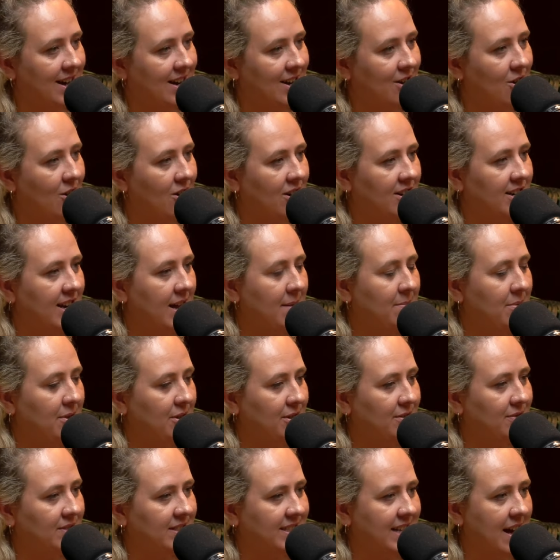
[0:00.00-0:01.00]
had a holiday
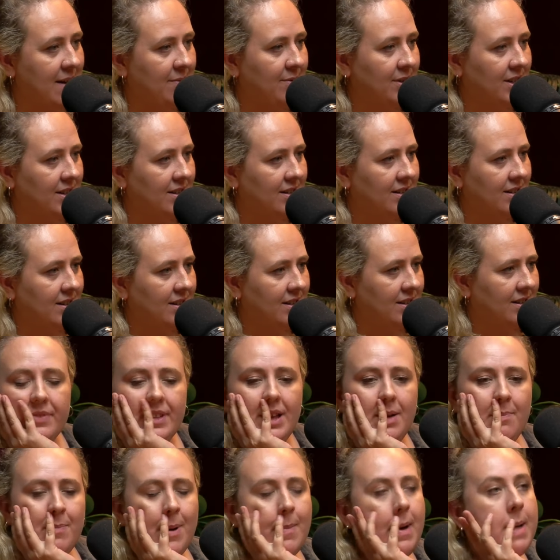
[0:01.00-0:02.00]
booked for Devon.
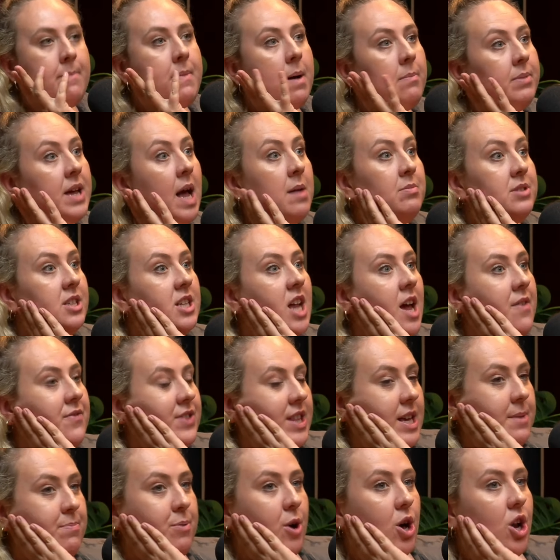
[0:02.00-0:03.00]
But my mum came to Live at
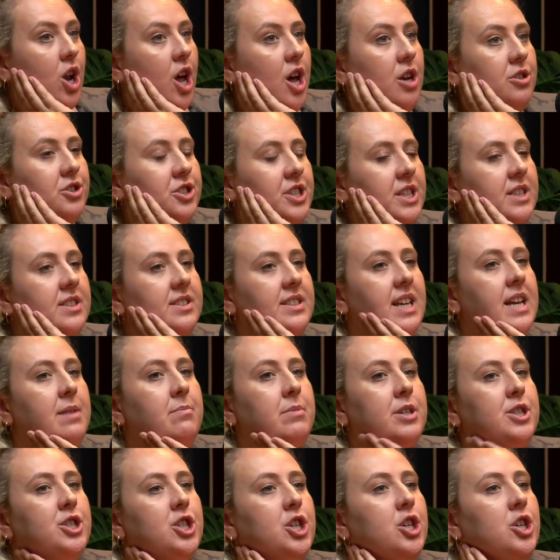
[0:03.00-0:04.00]
the Apollo. She's seen
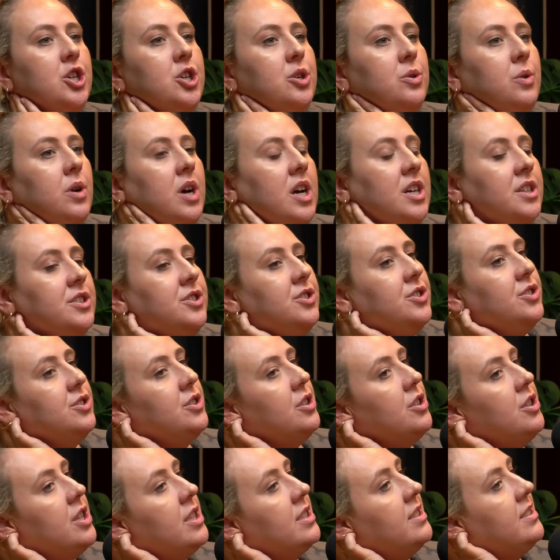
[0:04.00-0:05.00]
me do a,
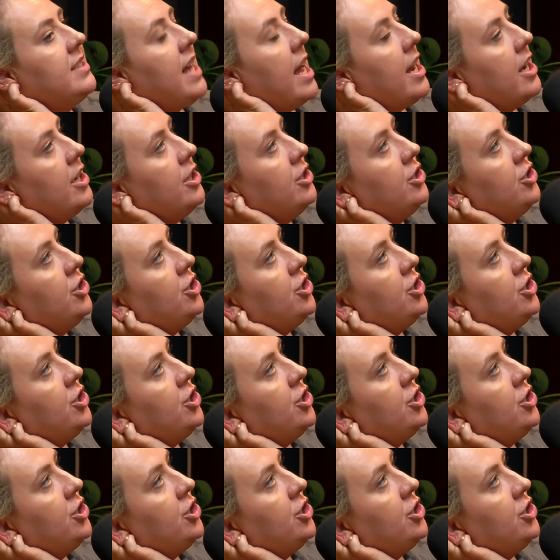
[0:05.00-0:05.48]
the second